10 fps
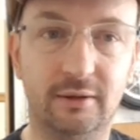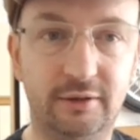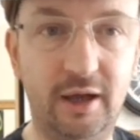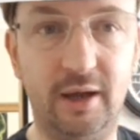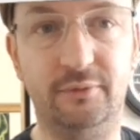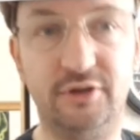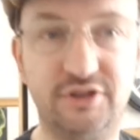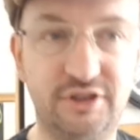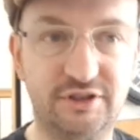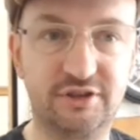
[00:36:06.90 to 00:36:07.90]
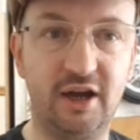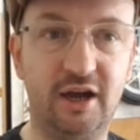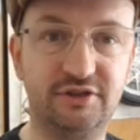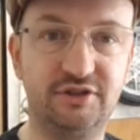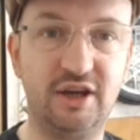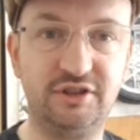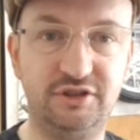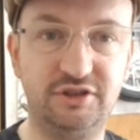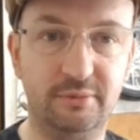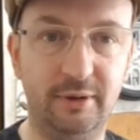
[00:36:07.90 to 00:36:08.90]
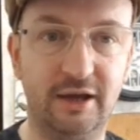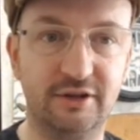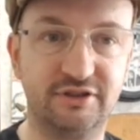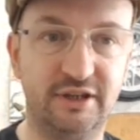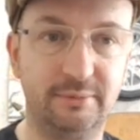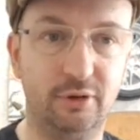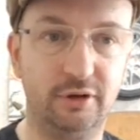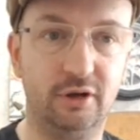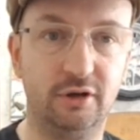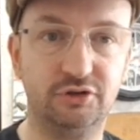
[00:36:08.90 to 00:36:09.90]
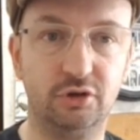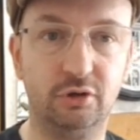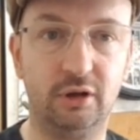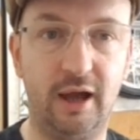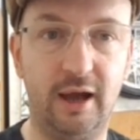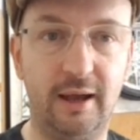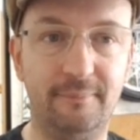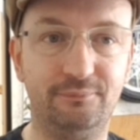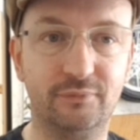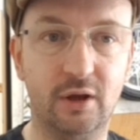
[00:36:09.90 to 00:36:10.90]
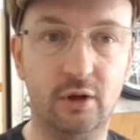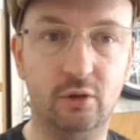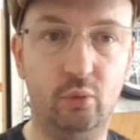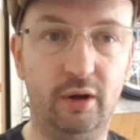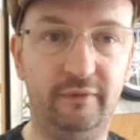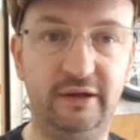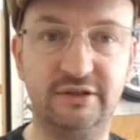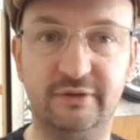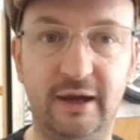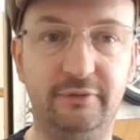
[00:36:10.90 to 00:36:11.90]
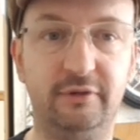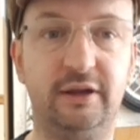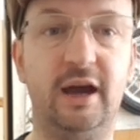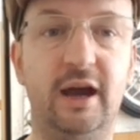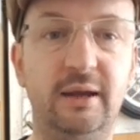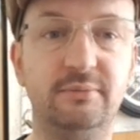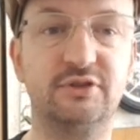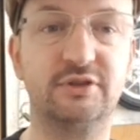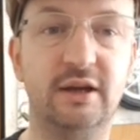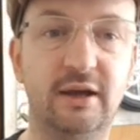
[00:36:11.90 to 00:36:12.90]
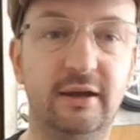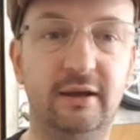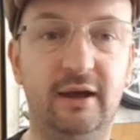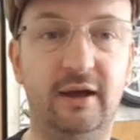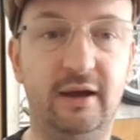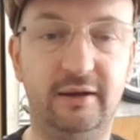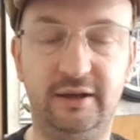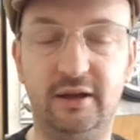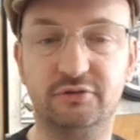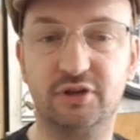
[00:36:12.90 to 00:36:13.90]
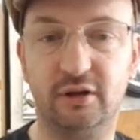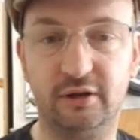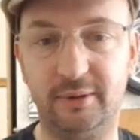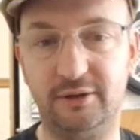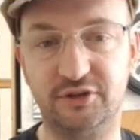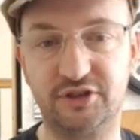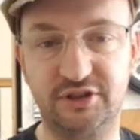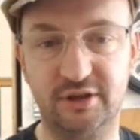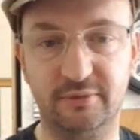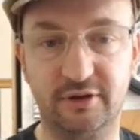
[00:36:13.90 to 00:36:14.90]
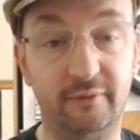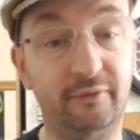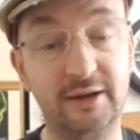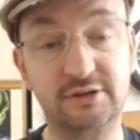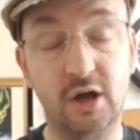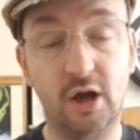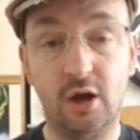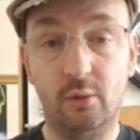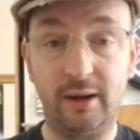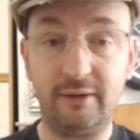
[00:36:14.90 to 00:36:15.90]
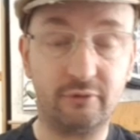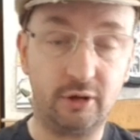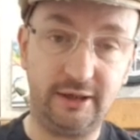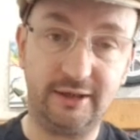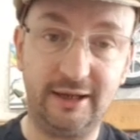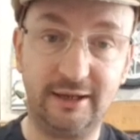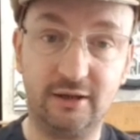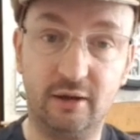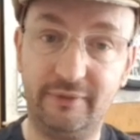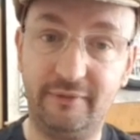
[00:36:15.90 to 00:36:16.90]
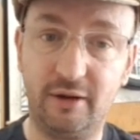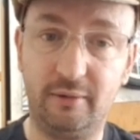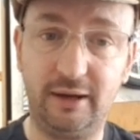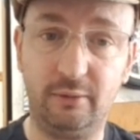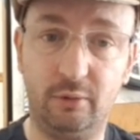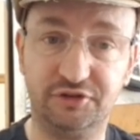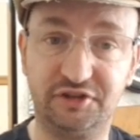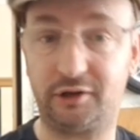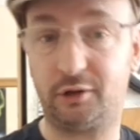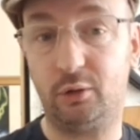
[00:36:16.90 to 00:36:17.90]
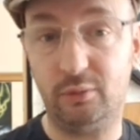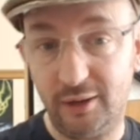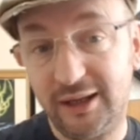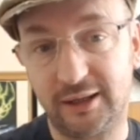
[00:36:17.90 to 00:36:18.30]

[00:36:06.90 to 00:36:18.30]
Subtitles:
yeah, this is suggested to me, as I said, by Nigel, one of his favourite games, and he knows a lot about the systems, and in fact, whenever I need a link, I've never known anyone so quick